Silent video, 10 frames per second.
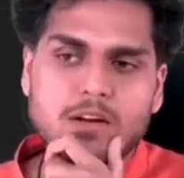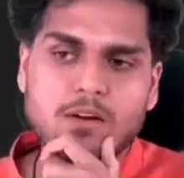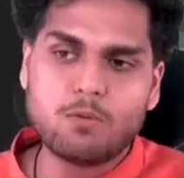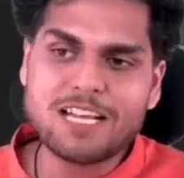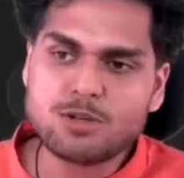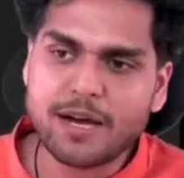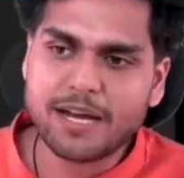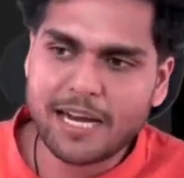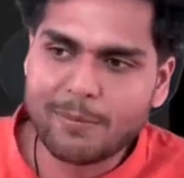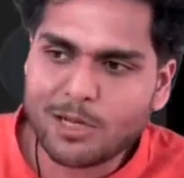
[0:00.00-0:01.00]
Once you are
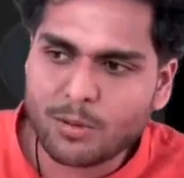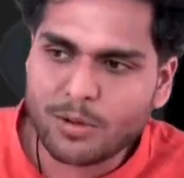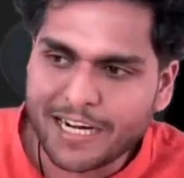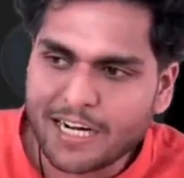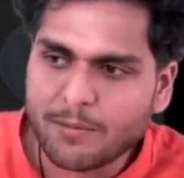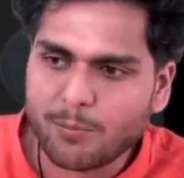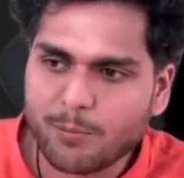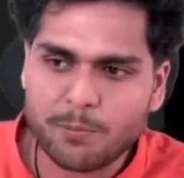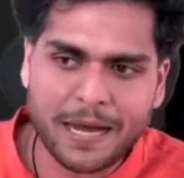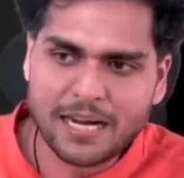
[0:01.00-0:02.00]
able to read it
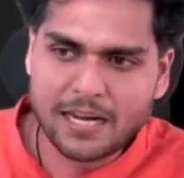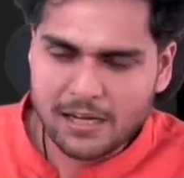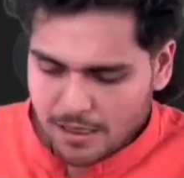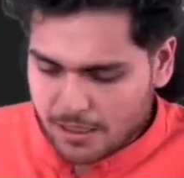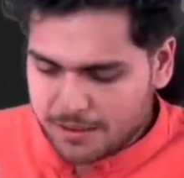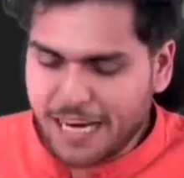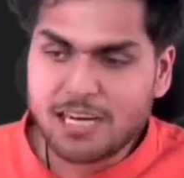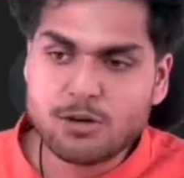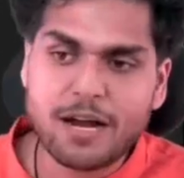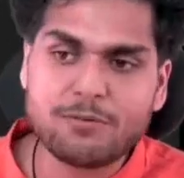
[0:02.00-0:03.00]
back, then
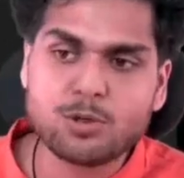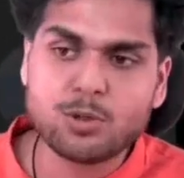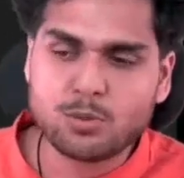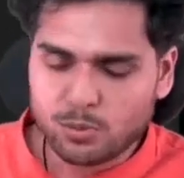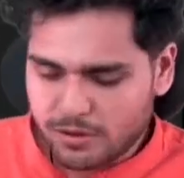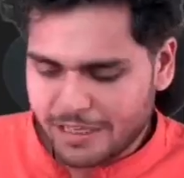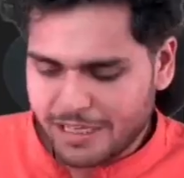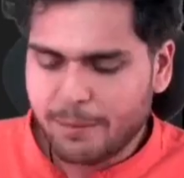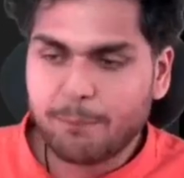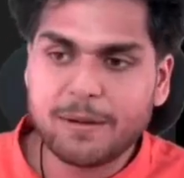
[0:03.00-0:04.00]
you have to
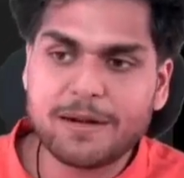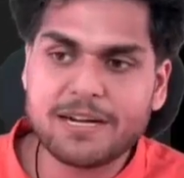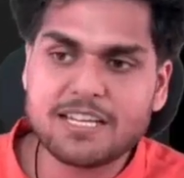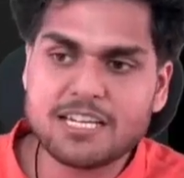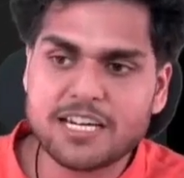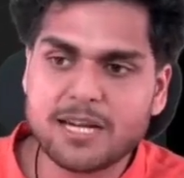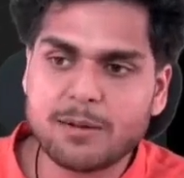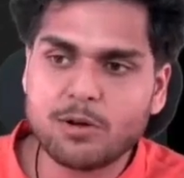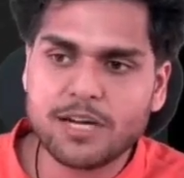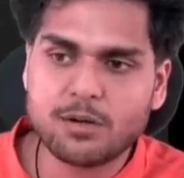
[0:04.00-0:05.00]
implement the
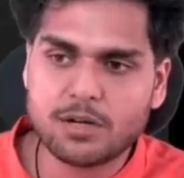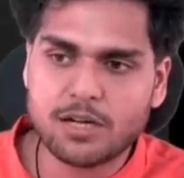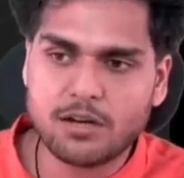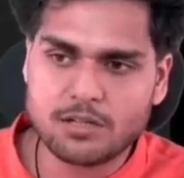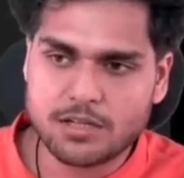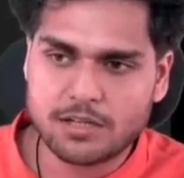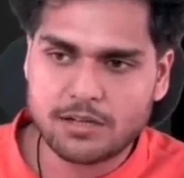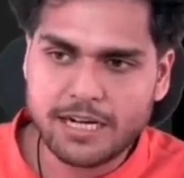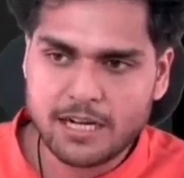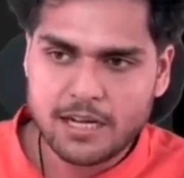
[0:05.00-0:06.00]
JWT token logic,
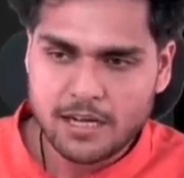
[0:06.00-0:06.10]
right?